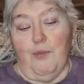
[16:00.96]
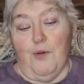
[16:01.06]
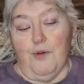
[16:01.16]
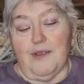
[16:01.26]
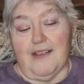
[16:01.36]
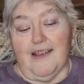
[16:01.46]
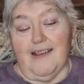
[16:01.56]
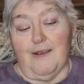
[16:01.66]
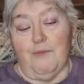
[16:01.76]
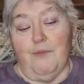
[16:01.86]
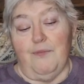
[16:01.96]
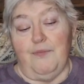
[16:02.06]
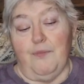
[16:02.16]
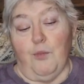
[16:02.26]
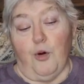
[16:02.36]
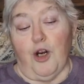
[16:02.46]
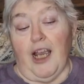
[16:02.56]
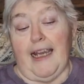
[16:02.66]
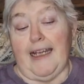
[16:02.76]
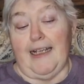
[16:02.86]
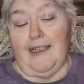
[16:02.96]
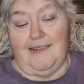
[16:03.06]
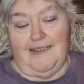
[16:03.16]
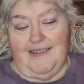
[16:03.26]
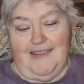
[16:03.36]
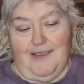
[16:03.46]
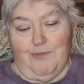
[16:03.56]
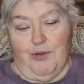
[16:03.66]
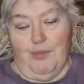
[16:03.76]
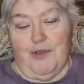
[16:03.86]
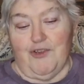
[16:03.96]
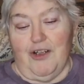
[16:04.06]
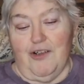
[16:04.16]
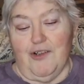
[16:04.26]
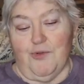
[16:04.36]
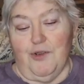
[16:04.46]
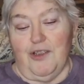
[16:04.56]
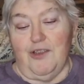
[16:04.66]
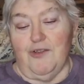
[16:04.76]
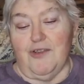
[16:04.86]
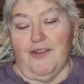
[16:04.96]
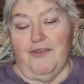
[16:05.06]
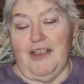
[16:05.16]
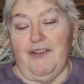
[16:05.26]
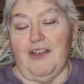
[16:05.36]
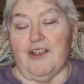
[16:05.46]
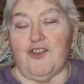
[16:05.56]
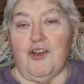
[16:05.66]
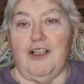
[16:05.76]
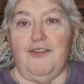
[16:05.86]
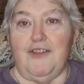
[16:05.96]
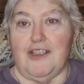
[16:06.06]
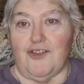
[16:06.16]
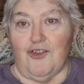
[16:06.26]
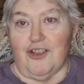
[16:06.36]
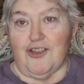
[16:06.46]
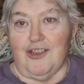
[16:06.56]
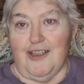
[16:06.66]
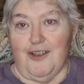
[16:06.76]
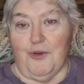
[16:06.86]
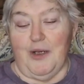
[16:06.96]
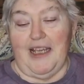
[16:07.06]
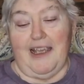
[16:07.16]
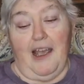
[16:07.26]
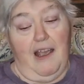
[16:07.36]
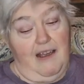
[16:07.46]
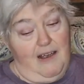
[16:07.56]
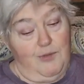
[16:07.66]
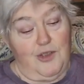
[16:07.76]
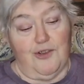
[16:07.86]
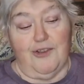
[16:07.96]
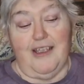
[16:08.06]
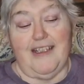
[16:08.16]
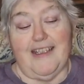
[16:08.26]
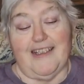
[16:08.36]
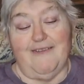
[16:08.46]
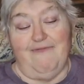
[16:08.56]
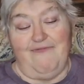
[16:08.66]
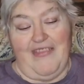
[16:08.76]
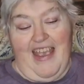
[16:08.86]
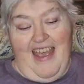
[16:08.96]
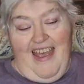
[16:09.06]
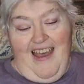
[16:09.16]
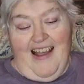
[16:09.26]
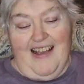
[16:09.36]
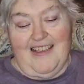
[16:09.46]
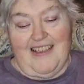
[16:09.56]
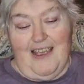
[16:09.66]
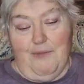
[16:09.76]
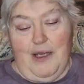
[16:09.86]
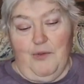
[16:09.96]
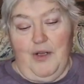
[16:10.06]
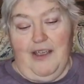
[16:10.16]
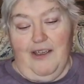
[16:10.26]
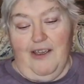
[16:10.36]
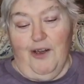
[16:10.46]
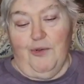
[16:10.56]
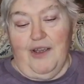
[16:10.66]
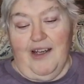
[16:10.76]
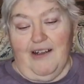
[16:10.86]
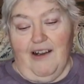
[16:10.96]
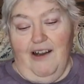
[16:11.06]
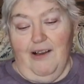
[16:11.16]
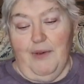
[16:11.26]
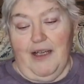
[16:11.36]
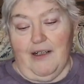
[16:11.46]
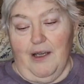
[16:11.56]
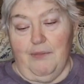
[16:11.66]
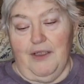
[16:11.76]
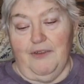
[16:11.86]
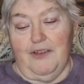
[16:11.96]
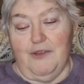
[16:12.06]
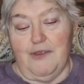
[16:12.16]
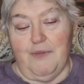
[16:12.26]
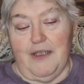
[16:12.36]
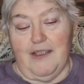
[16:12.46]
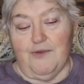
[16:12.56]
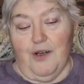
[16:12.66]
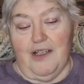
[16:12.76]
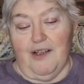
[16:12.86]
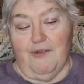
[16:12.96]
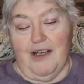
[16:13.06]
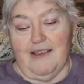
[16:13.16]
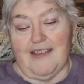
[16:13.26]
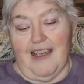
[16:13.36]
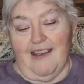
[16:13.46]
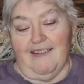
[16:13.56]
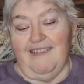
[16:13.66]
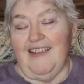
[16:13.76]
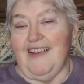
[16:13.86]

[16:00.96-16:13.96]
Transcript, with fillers: the porcine, porcine perpetrators were accused of leaving a trail of destruction in their wake. I'm sure they did. I'd say about a week ago, we got a call about a couple of loose pigs running around town,